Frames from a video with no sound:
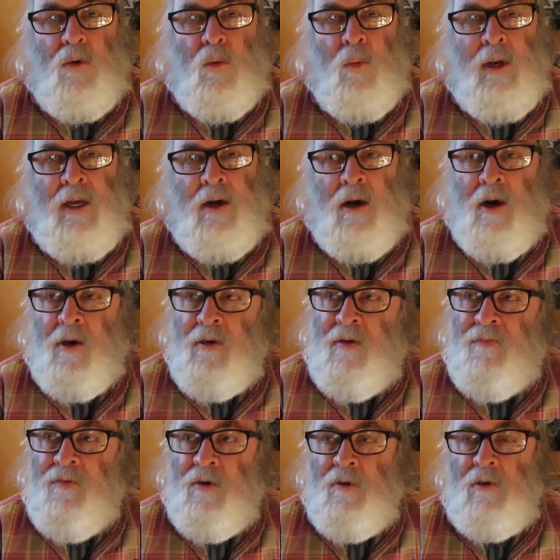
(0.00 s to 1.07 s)
We are on
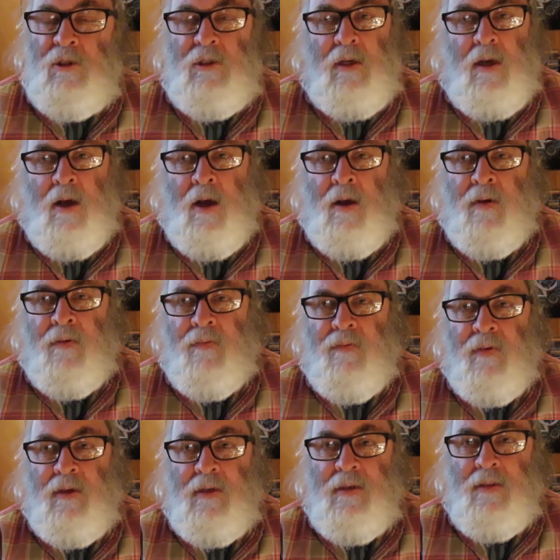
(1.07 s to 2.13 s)
the verge
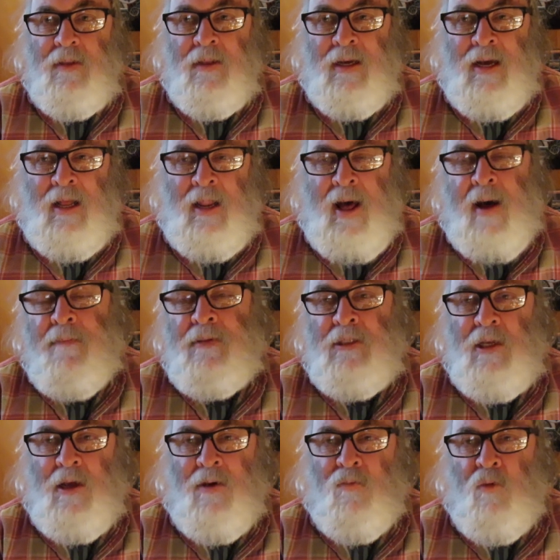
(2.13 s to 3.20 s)
of the
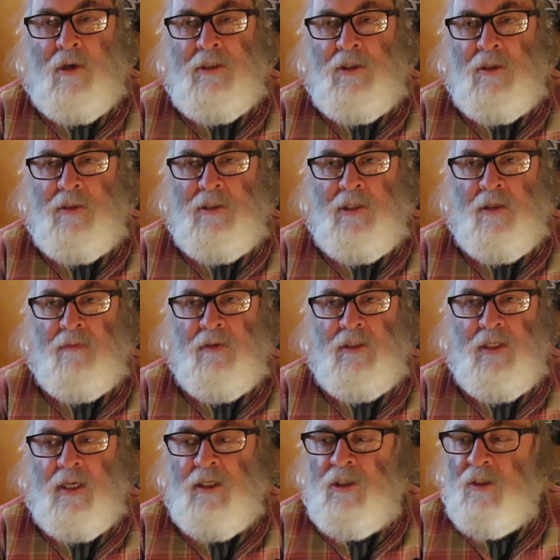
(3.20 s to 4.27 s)
collapse of Western
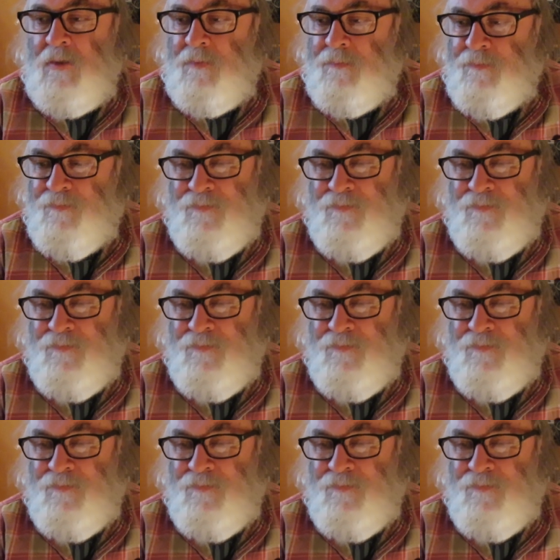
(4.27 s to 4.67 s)
civilization.